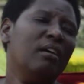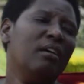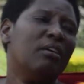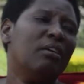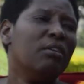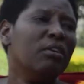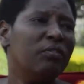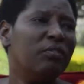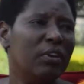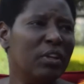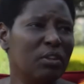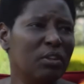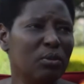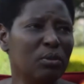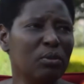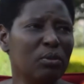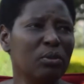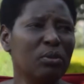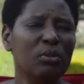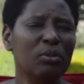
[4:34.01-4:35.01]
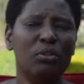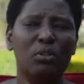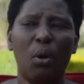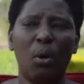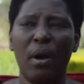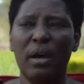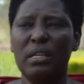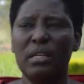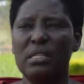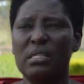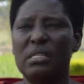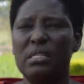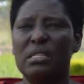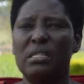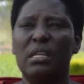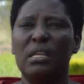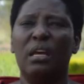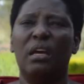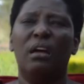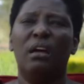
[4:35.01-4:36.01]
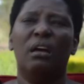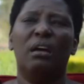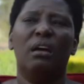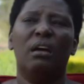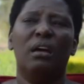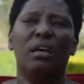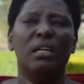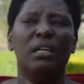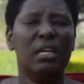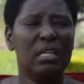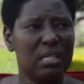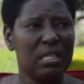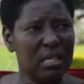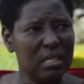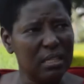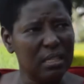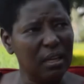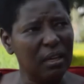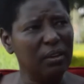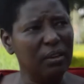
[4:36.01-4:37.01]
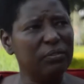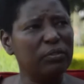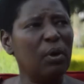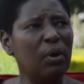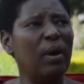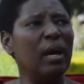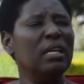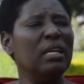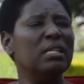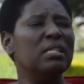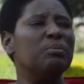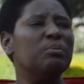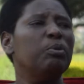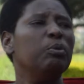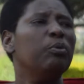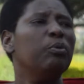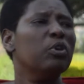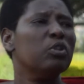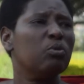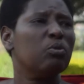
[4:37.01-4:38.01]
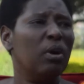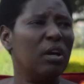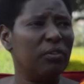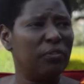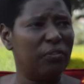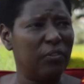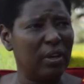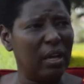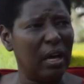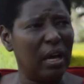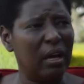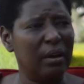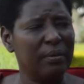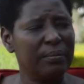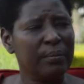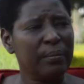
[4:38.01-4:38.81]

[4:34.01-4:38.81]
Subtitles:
revenue, towards NSSF, towards people's welfare.